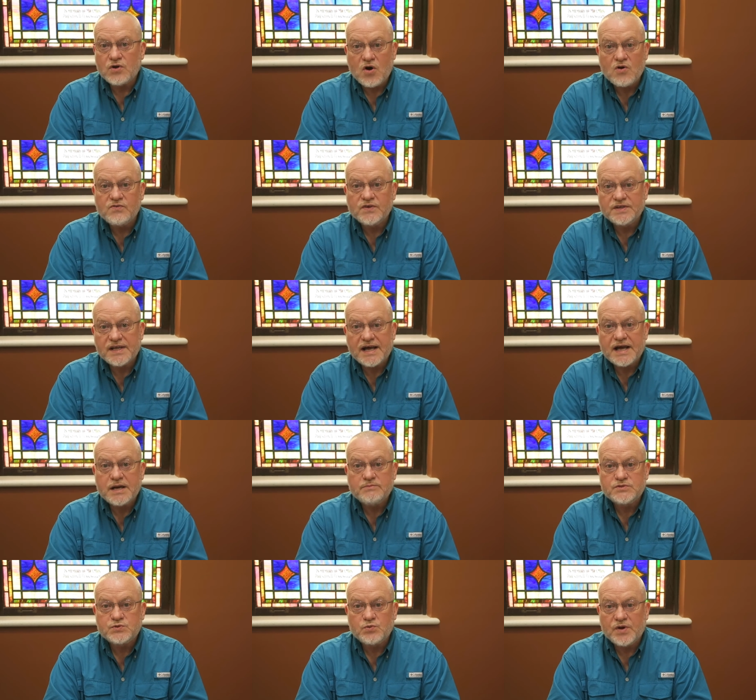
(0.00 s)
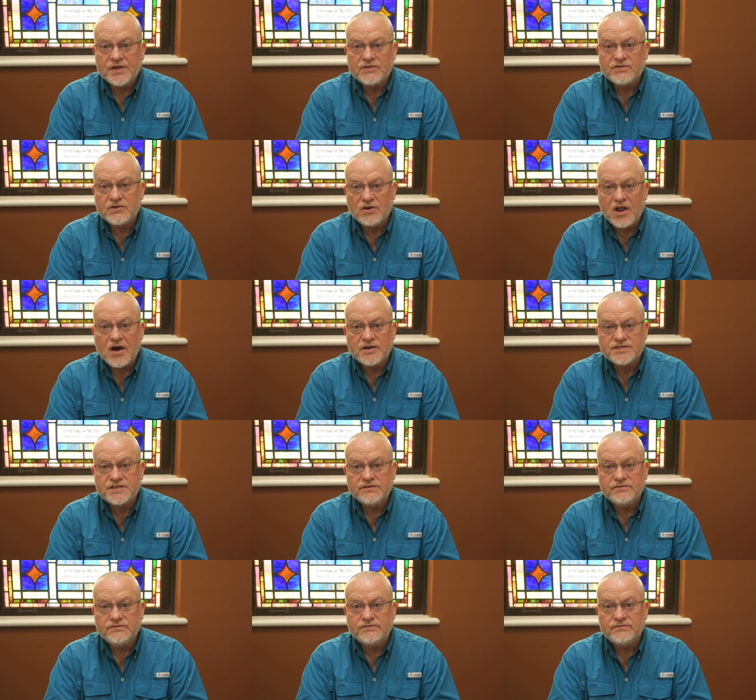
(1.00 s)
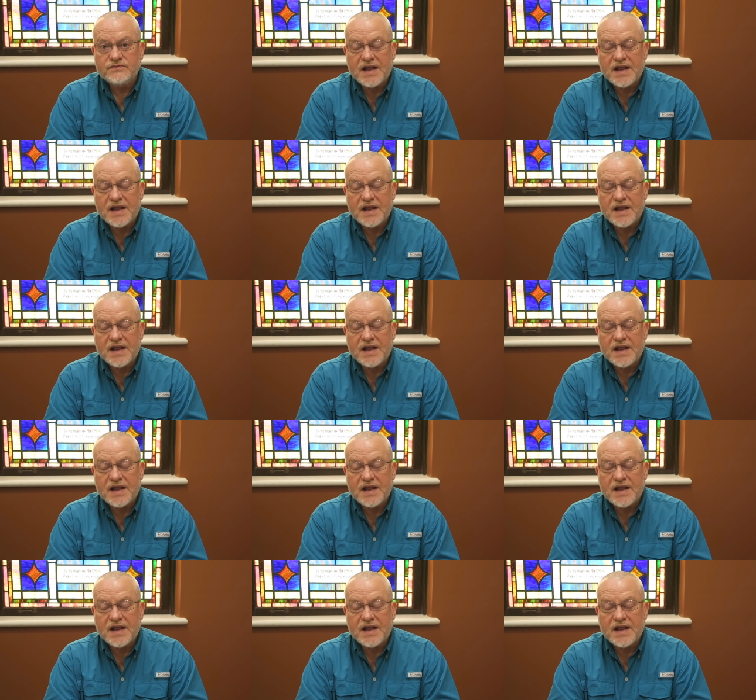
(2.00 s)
oftentimes with lots of